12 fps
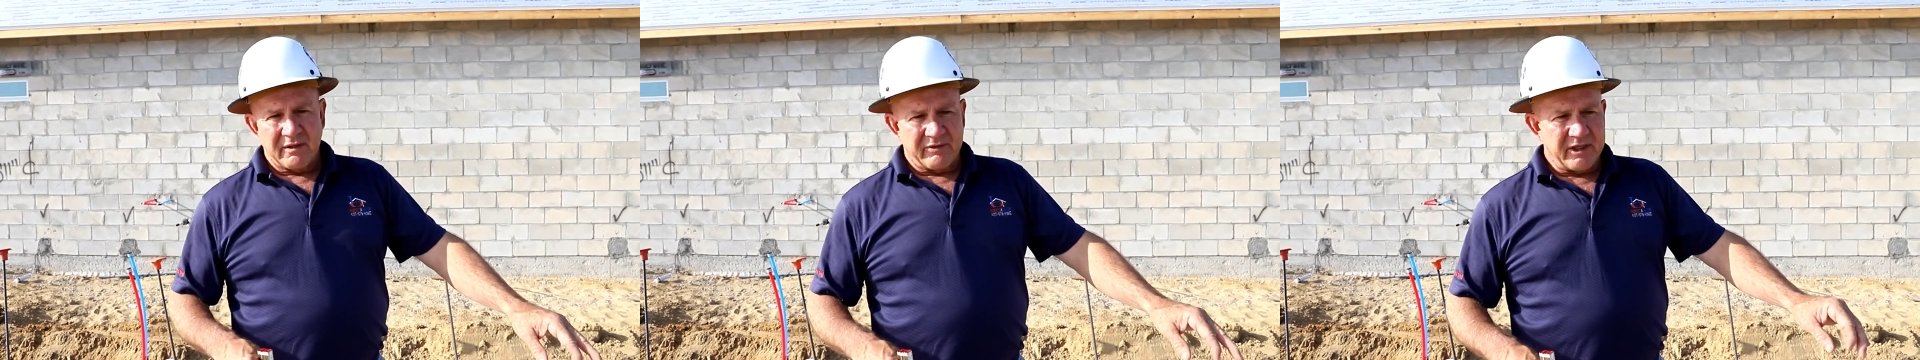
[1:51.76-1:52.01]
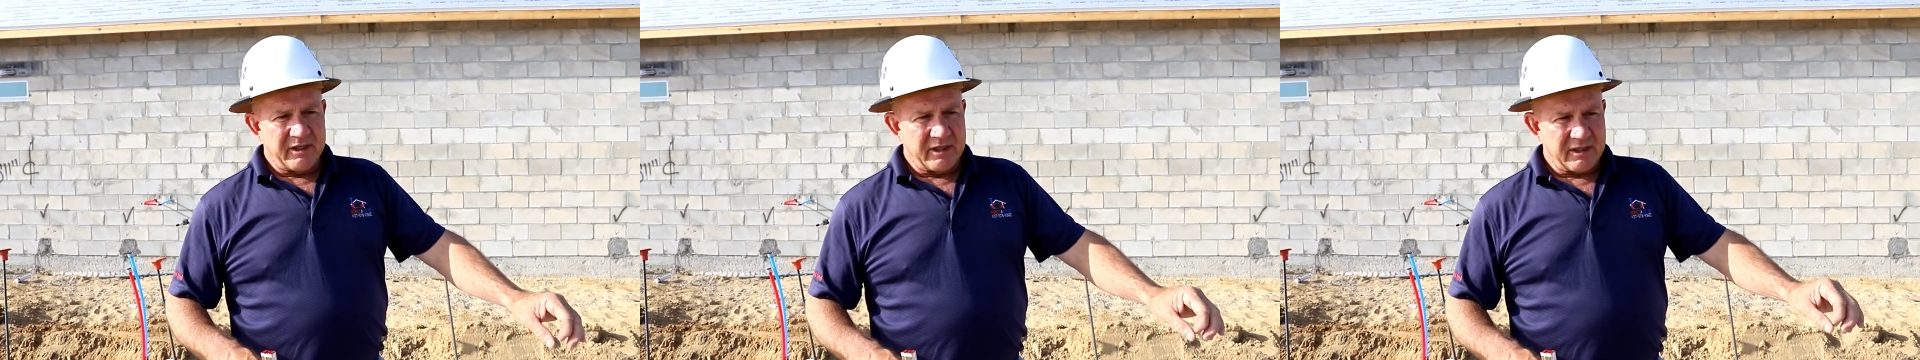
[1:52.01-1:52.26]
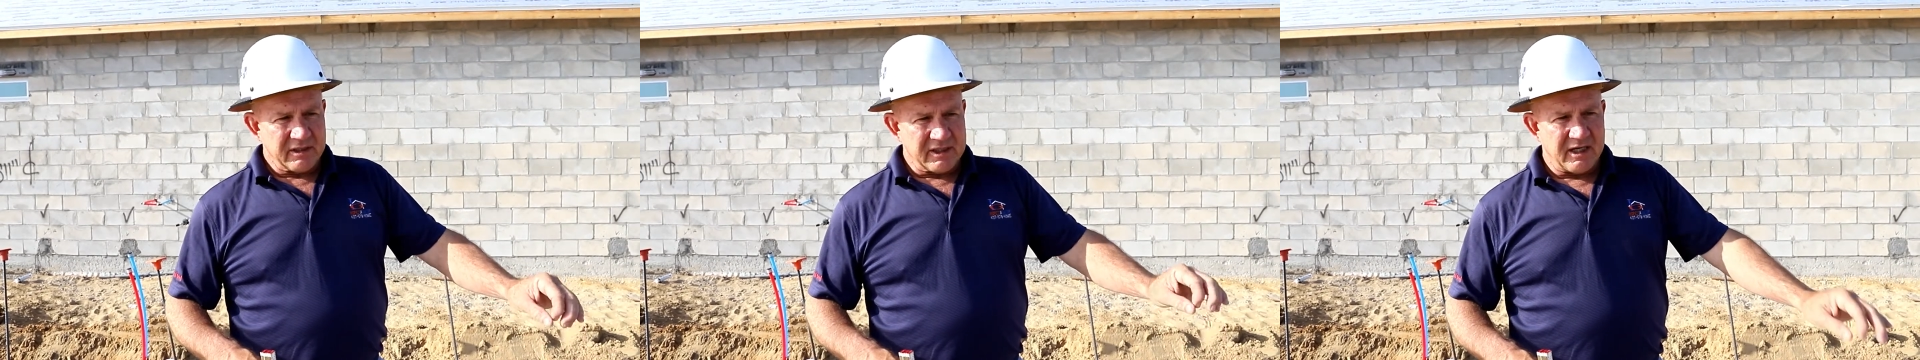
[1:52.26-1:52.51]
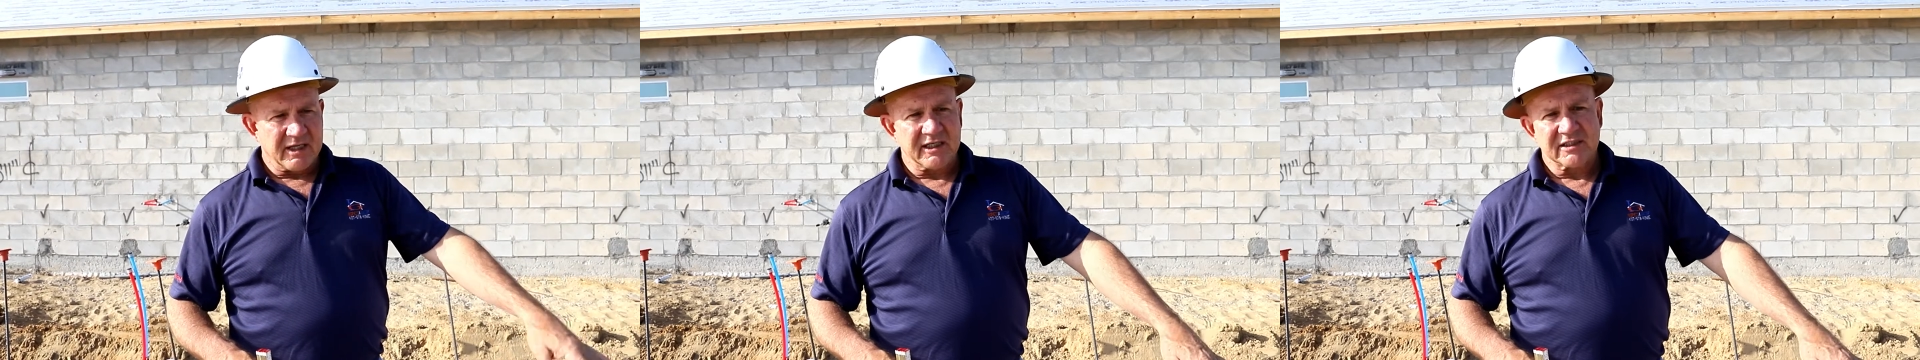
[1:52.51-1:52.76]
the uh,
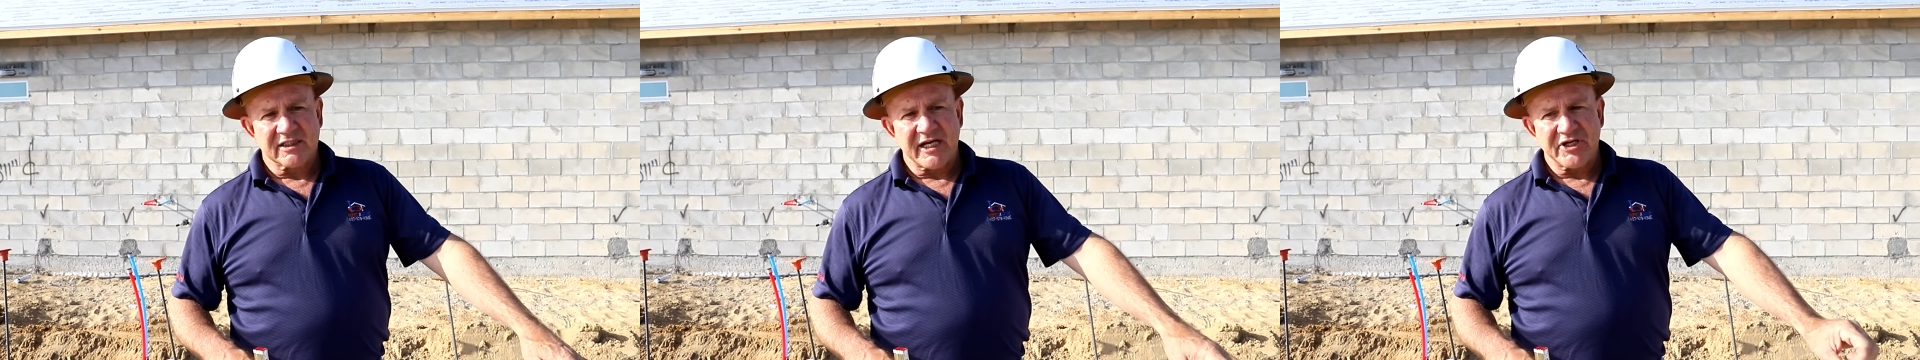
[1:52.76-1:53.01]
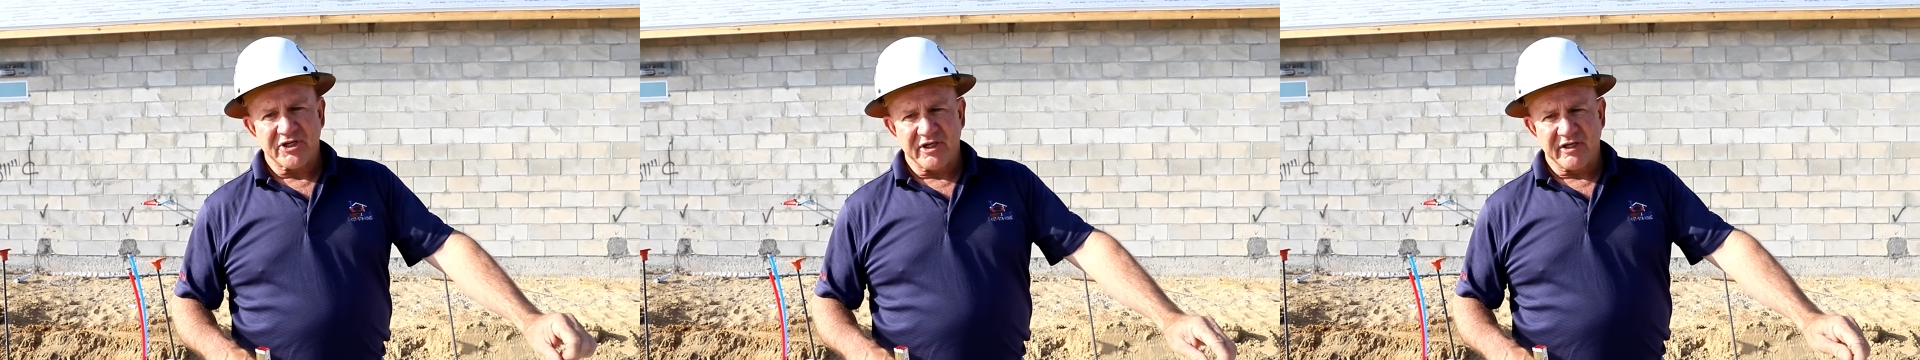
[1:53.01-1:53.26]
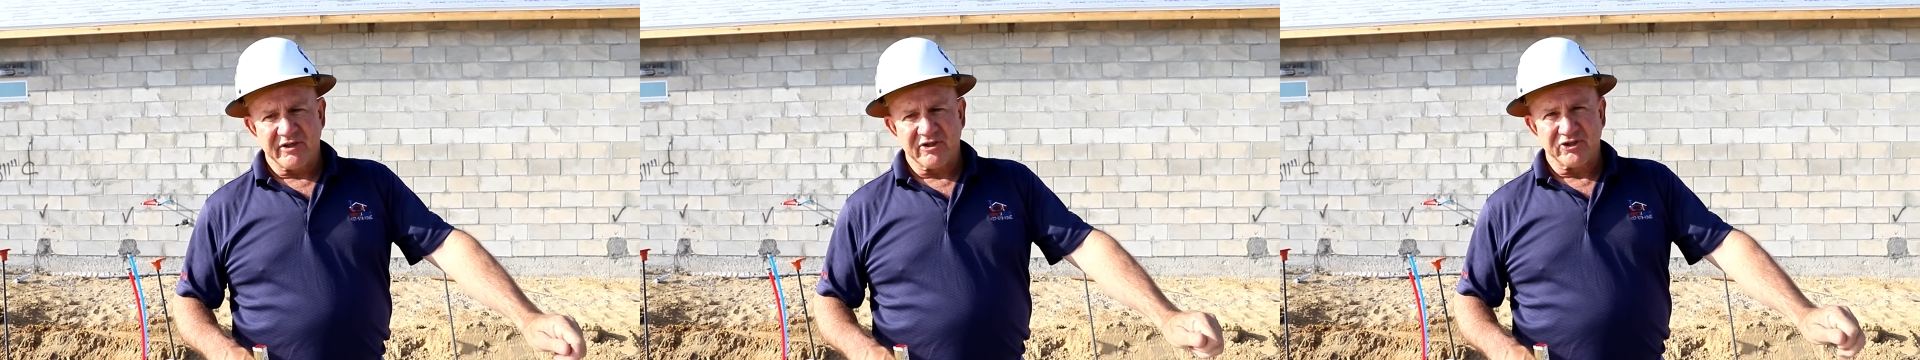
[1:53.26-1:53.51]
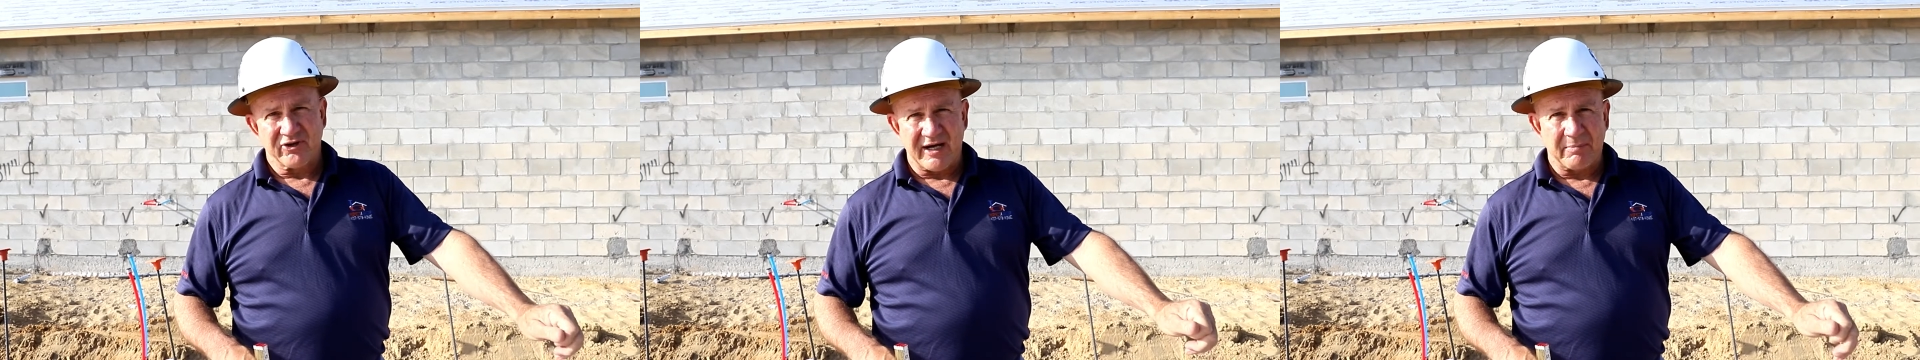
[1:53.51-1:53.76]
condensation and the
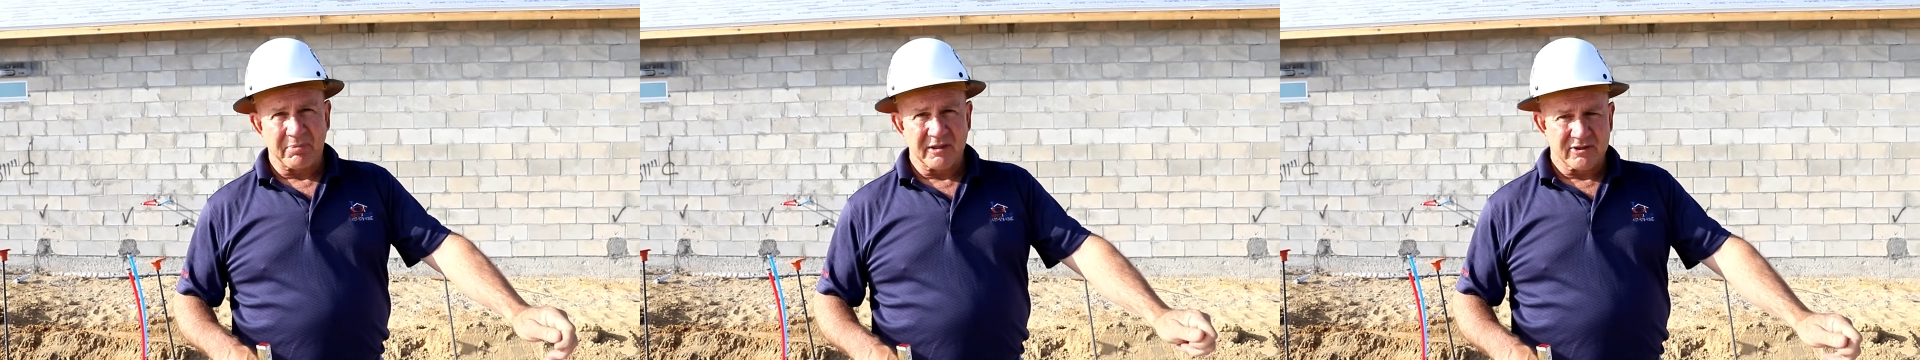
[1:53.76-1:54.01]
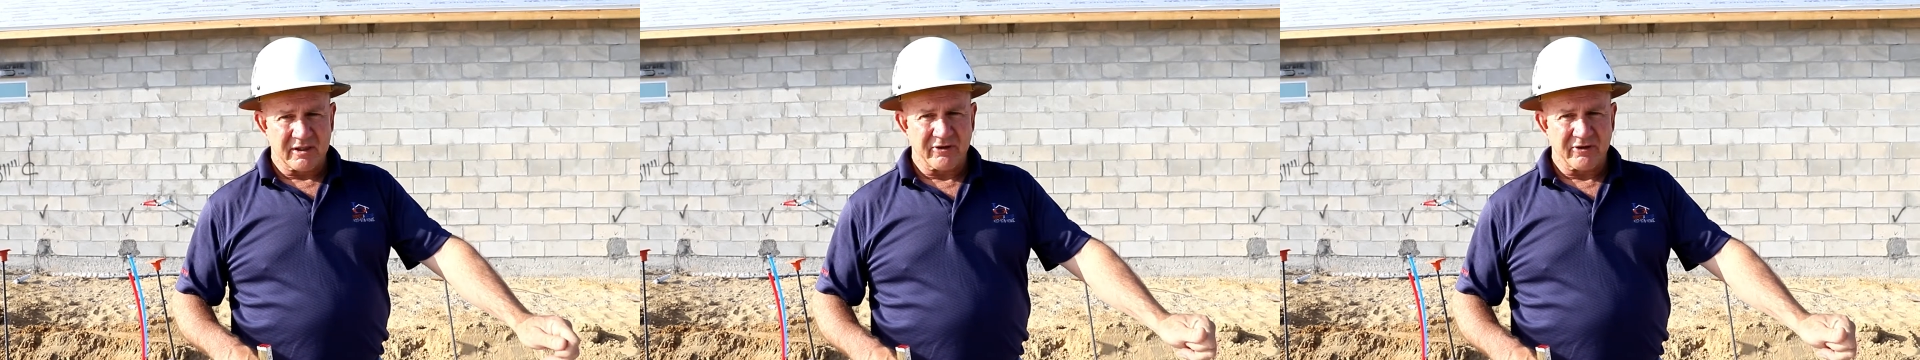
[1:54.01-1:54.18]
droplets